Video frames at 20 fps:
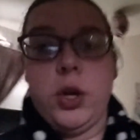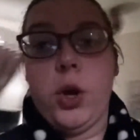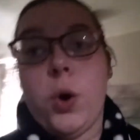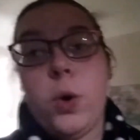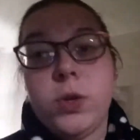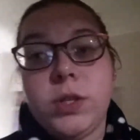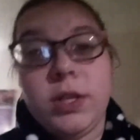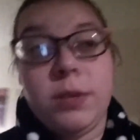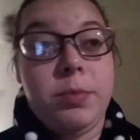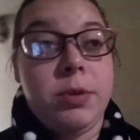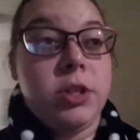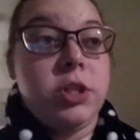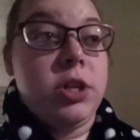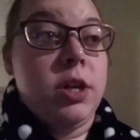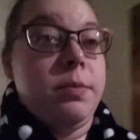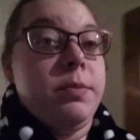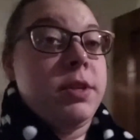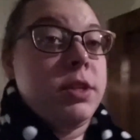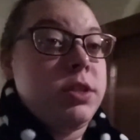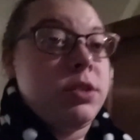cozy
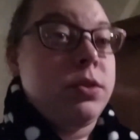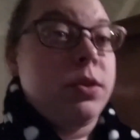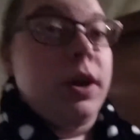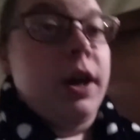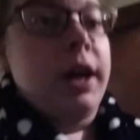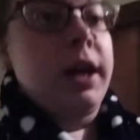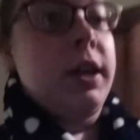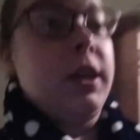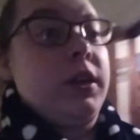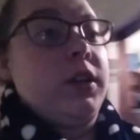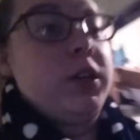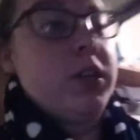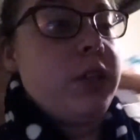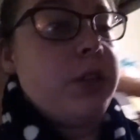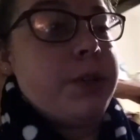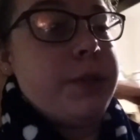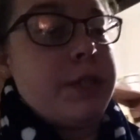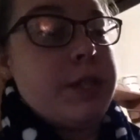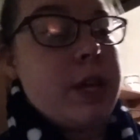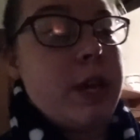pajamas, so I can
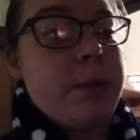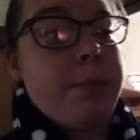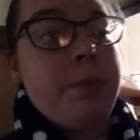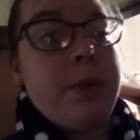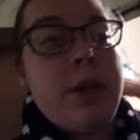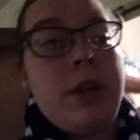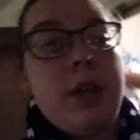close up